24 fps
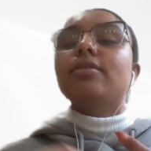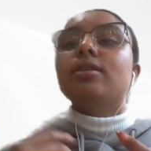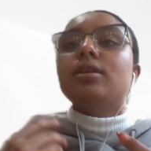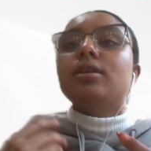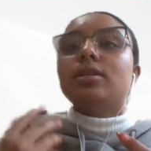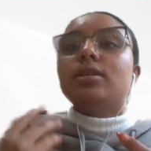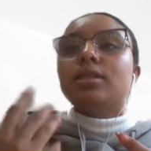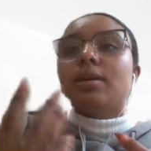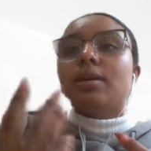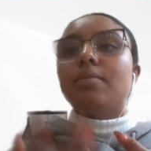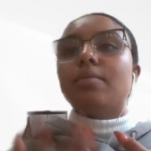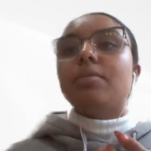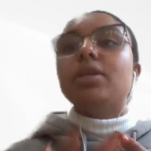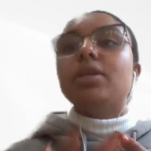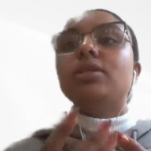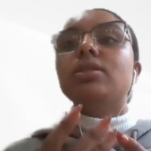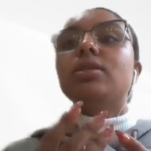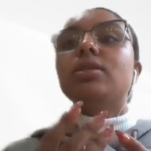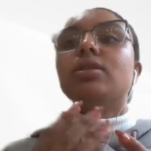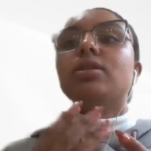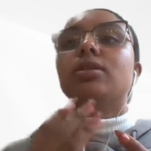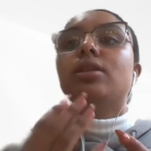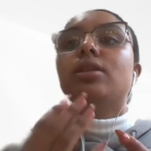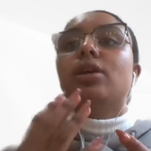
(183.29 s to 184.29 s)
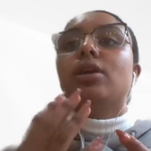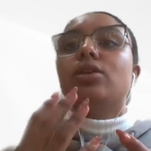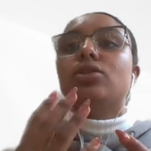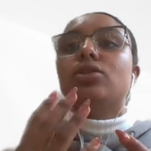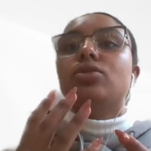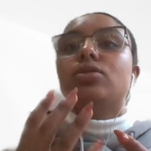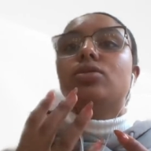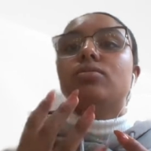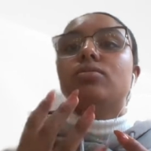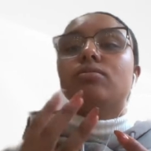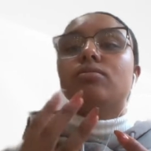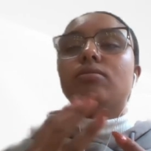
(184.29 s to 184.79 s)
uh, submit the
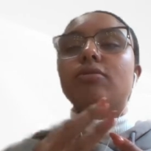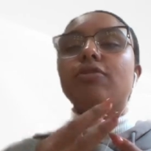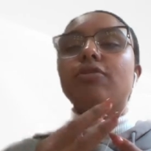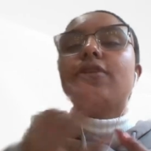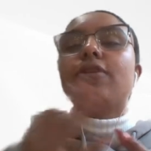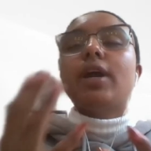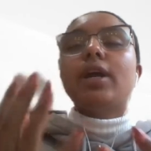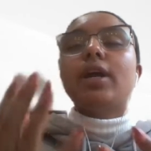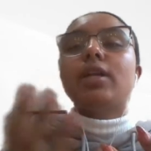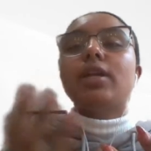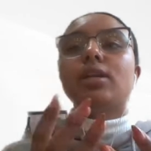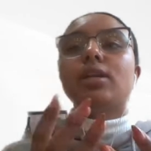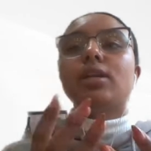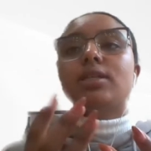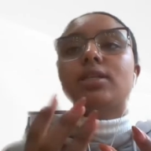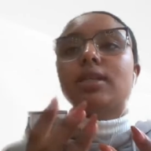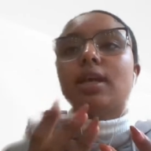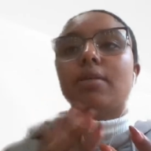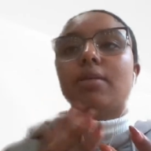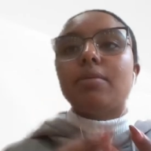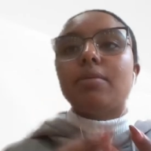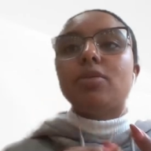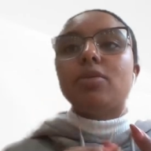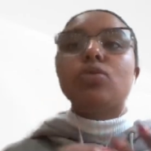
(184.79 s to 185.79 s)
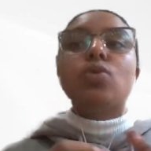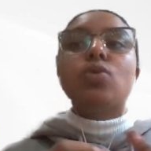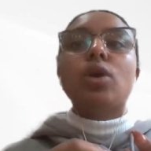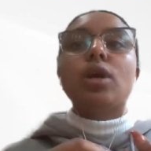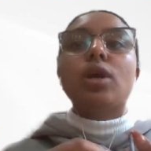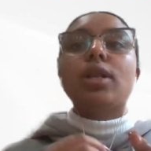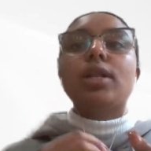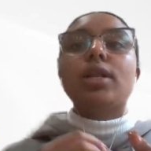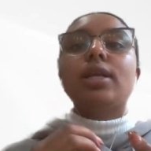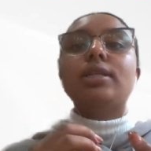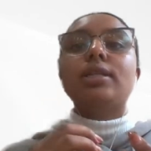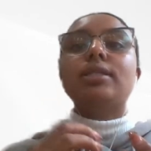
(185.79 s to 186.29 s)
final assignment
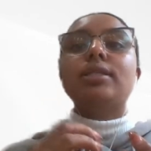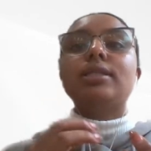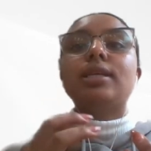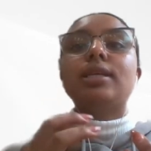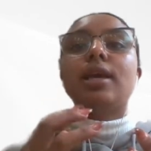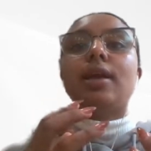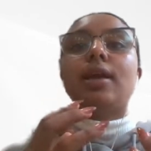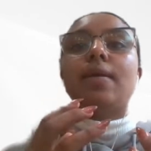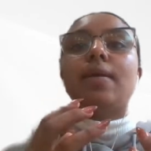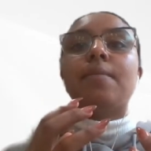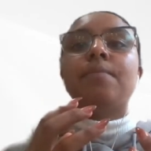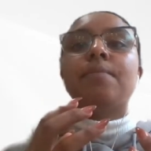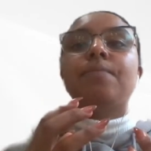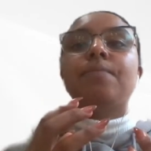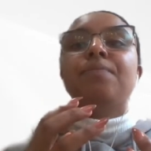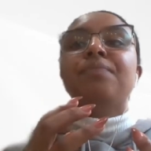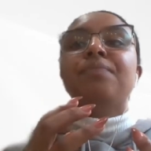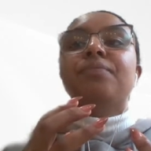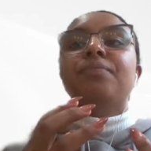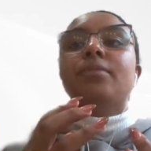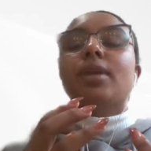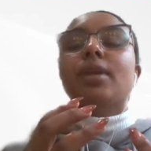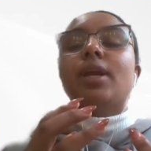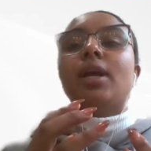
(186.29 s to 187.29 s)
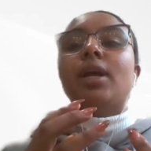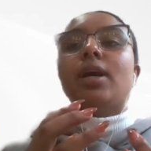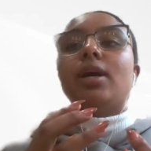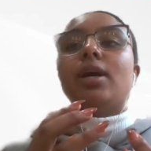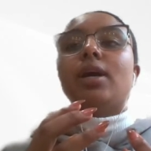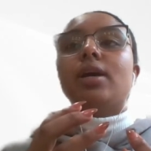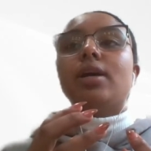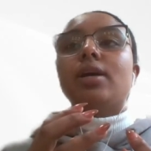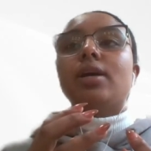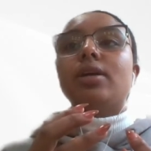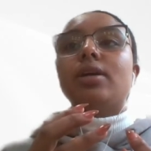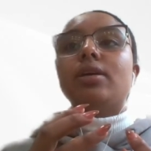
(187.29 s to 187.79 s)
or let's say
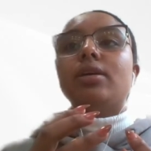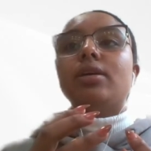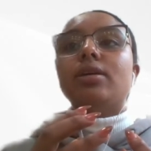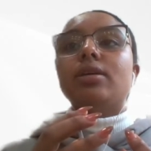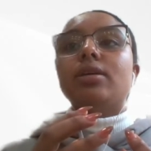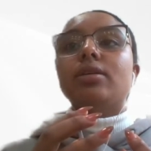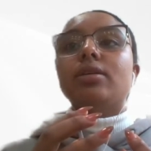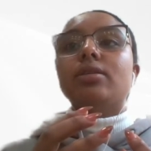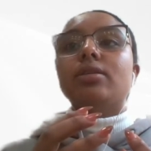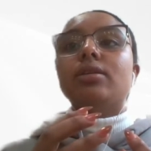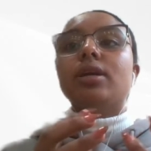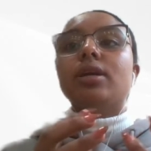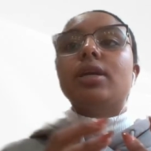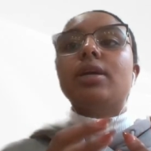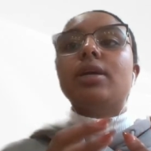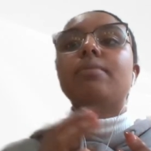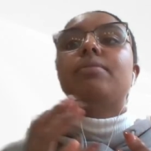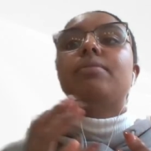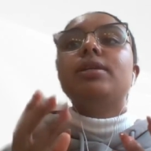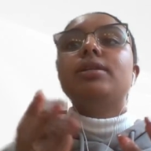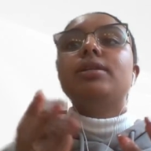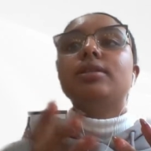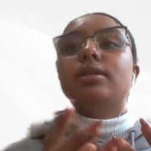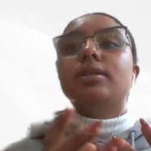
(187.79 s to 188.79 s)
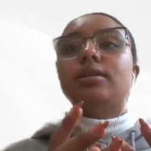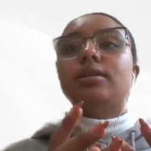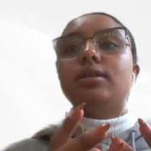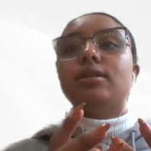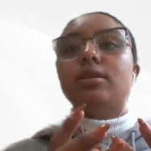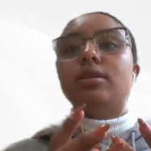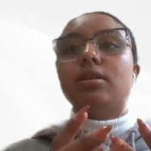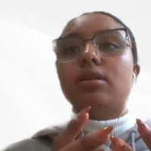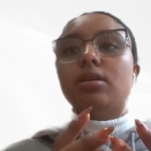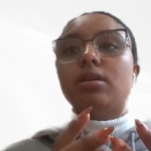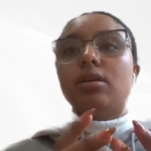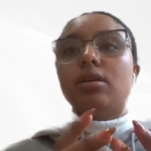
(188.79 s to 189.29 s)
uh, the completed
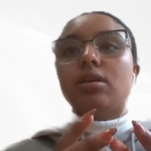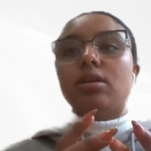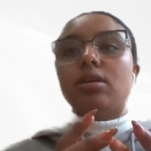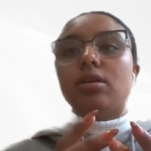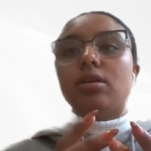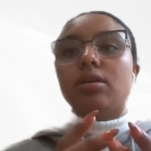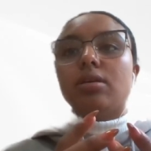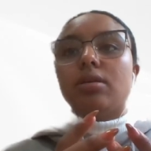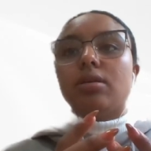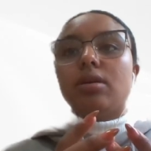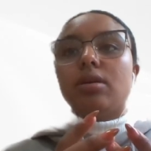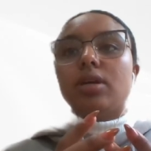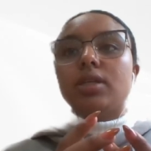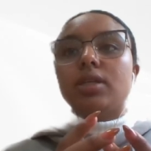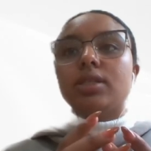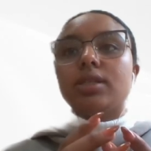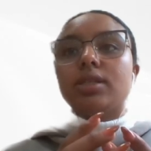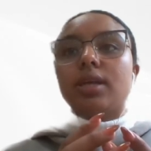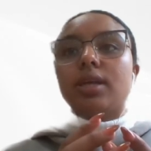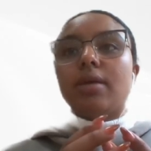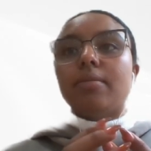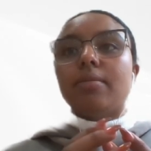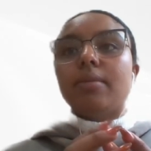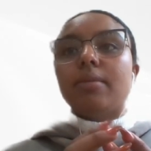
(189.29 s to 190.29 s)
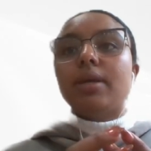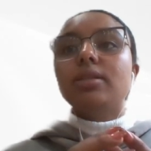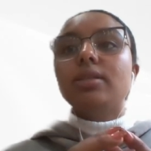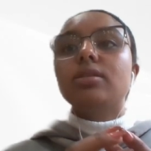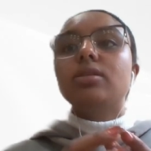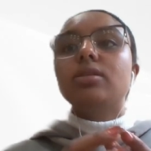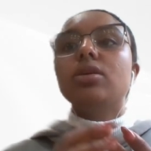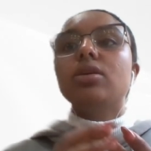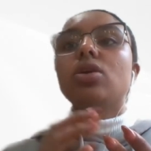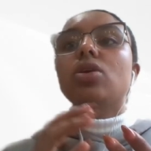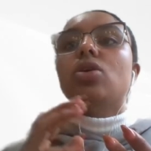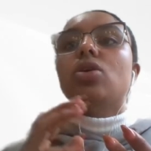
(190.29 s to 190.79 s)
uh,
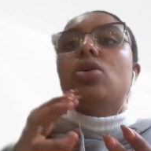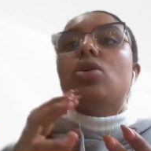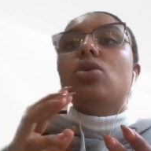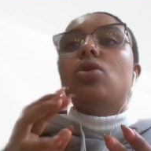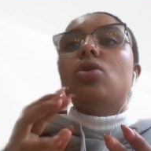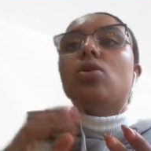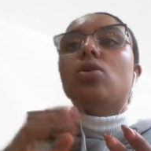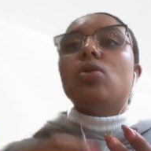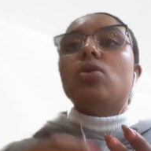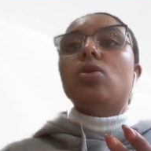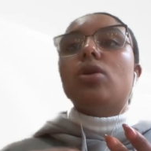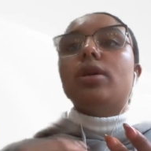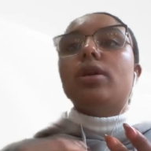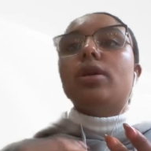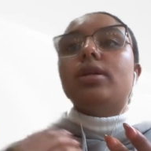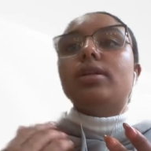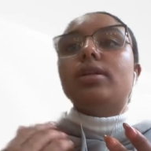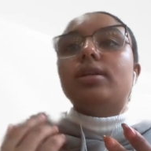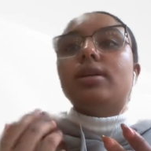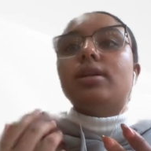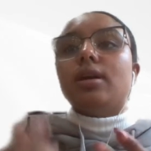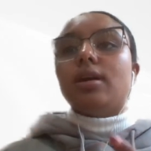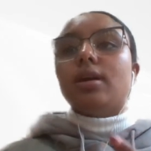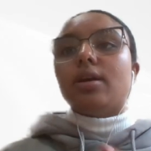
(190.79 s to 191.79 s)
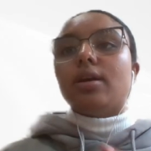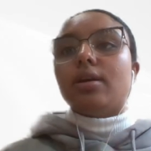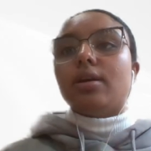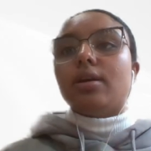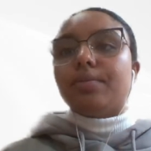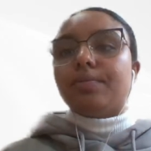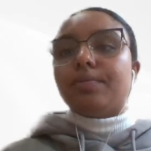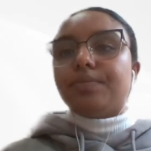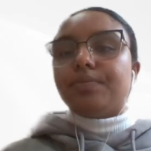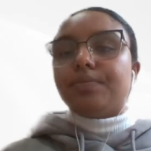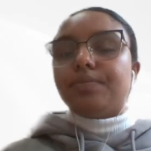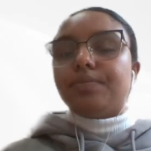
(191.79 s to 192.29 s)
assignment on
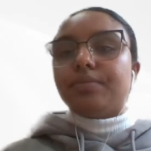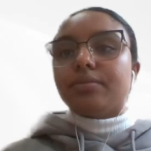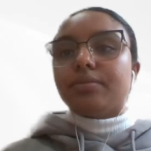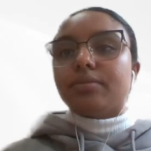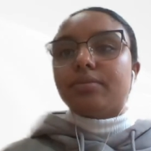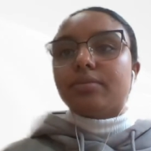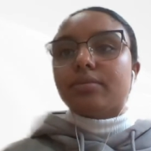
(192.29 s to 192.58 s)
um,